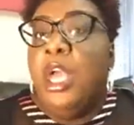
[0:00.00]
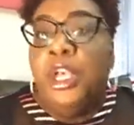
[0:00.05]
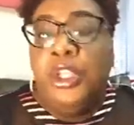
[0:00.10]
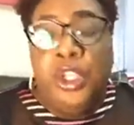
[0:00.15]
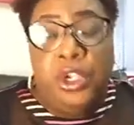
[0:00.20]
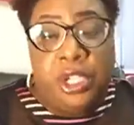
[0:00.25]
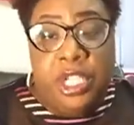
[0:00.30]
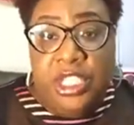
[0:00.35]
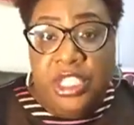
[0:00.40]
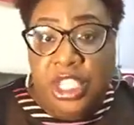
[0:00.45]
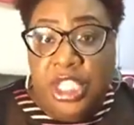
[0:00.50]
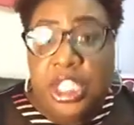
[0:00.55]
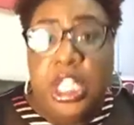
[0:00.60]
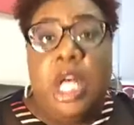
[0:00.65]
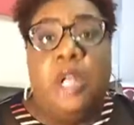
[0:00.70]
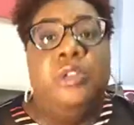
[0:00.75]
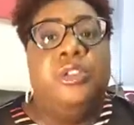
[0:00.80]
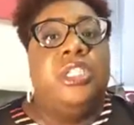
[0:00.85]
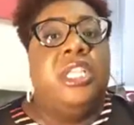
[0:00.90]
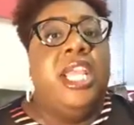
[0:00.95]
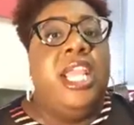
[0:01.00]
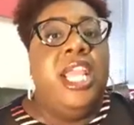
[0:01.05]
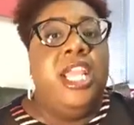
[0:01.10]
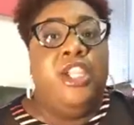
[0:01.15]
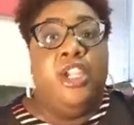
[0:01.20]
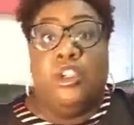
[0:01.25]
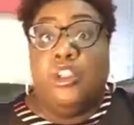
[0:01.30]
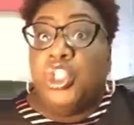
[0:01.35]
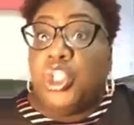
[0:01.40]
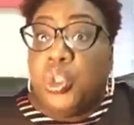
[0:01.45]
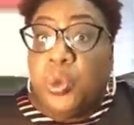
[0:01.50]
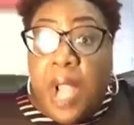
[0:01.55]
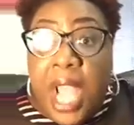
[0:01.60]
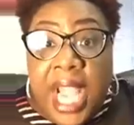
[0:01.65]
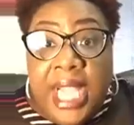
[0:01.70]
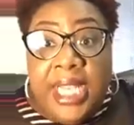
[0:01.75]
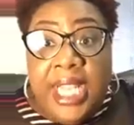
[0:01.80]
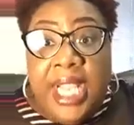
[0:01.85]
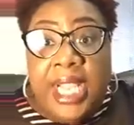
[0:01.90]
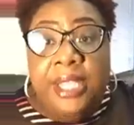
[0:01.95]
your consulting, your
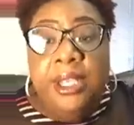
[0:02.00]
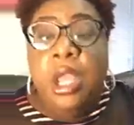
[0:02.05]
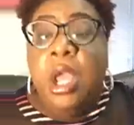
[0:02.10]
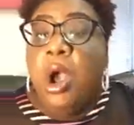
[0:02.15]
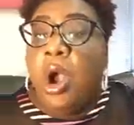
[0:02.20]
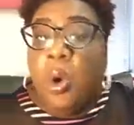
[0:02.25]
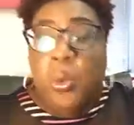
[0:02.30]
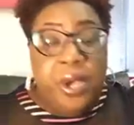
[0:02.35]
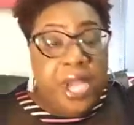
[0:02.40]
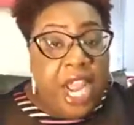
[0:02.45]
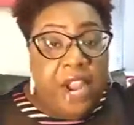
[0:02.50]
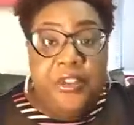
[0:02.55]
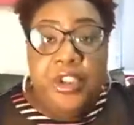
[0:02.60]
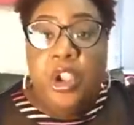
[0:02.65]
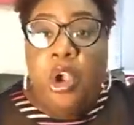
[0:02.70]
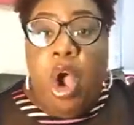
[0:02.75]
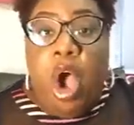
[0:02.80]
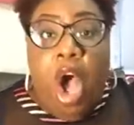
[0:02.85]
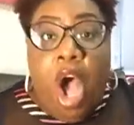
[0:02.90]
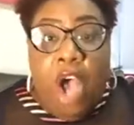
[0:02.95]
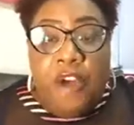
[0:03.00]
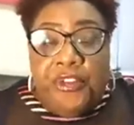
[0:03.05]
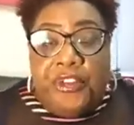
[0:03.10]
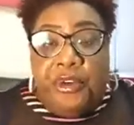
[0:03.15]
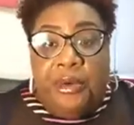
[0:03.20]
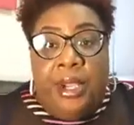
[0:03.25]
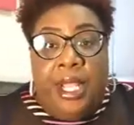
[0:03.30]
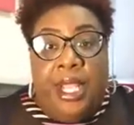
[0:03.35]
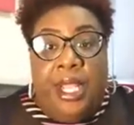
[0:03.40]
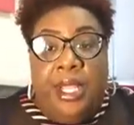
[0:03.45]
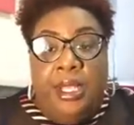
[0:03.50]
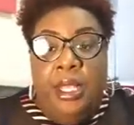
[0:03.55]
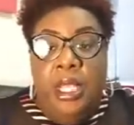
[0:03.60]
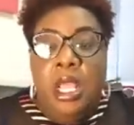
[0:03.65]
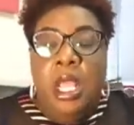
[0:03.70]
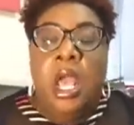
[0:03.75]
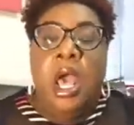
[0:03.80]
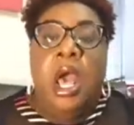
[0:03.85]
training, or whatever you're offering.